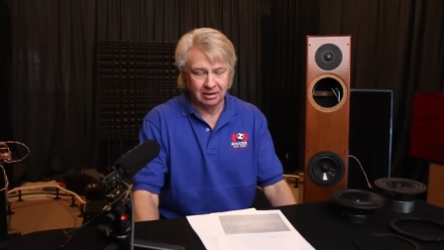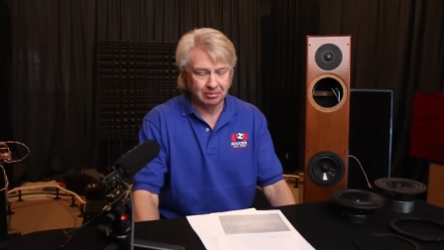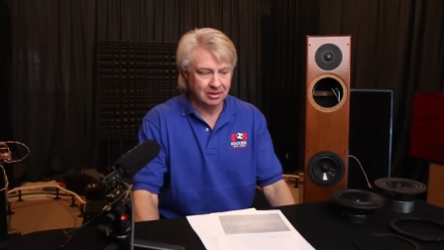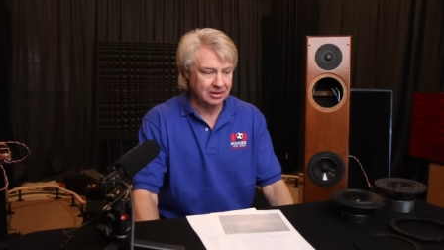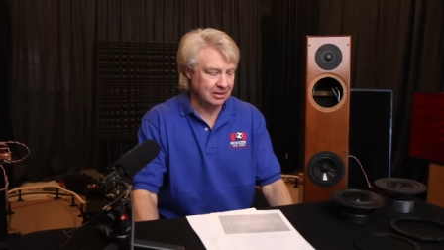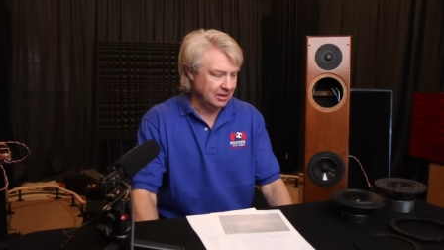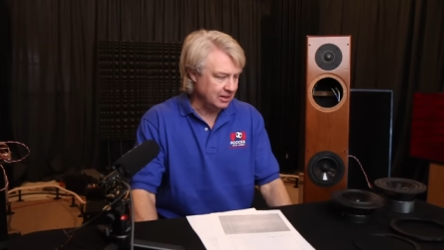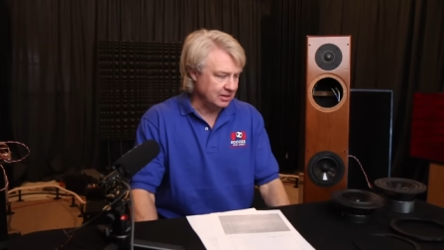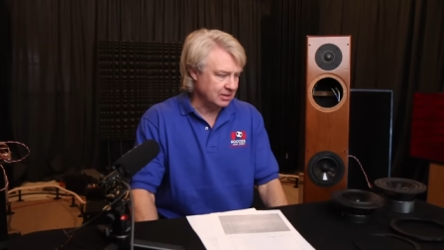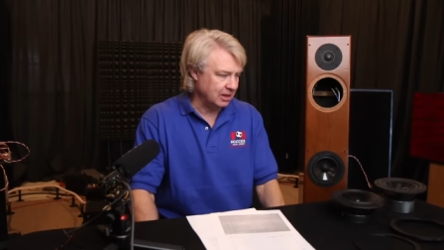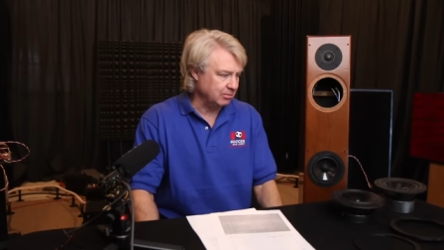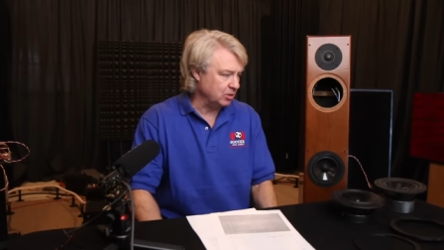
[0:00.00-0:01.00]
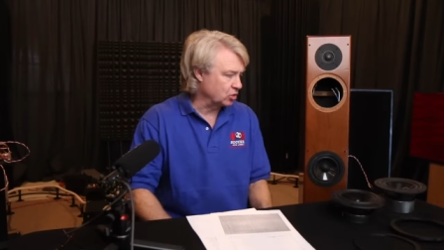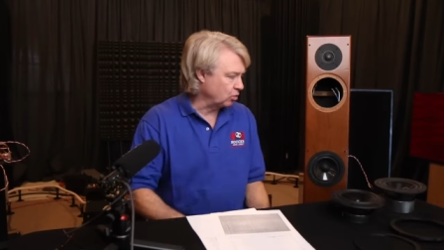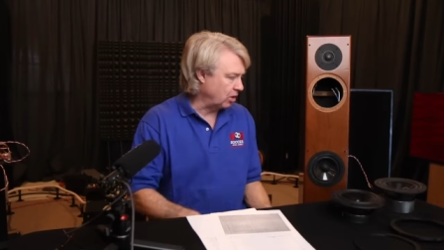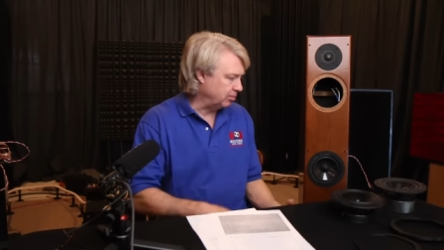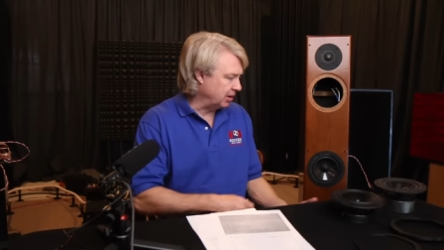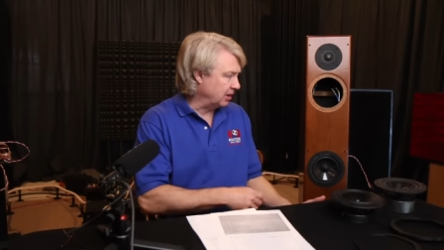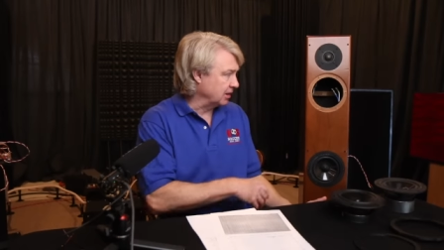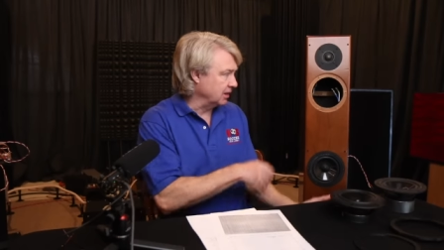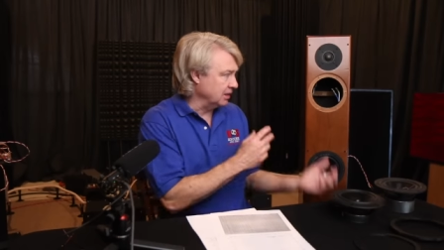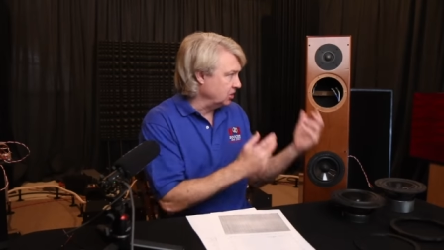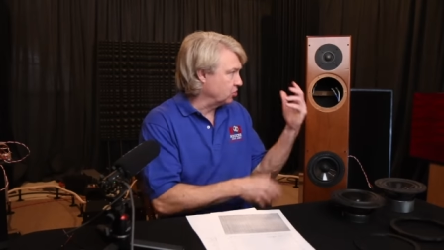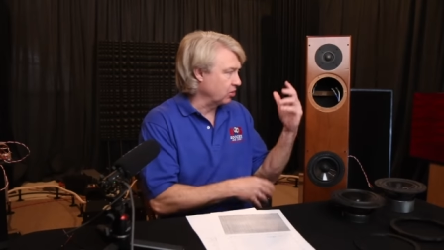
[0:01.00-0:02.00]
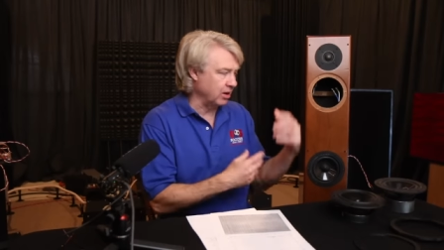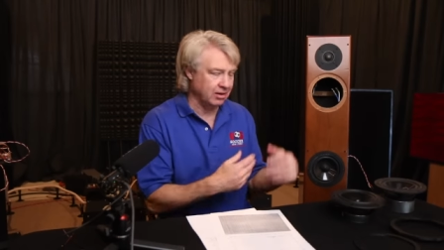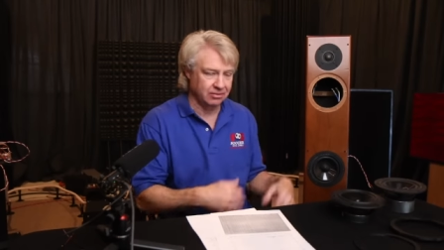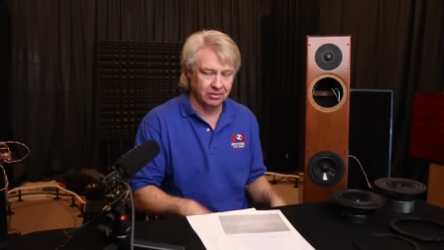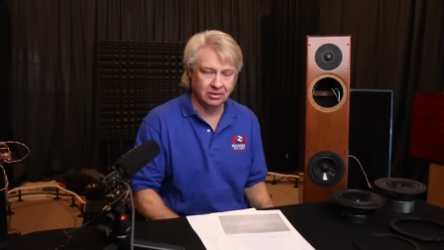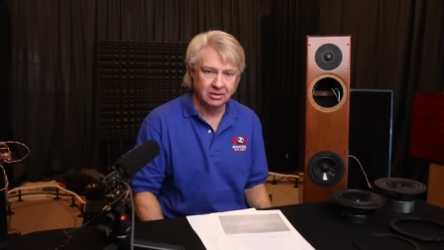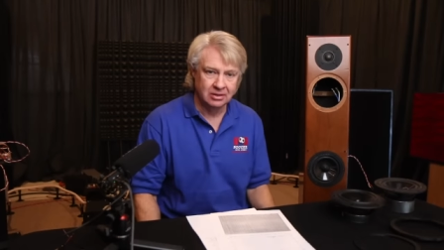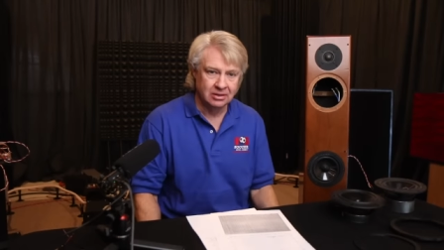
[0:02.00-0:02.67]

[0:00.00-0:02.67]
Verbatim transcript: I mean, anytime you swap out any driver,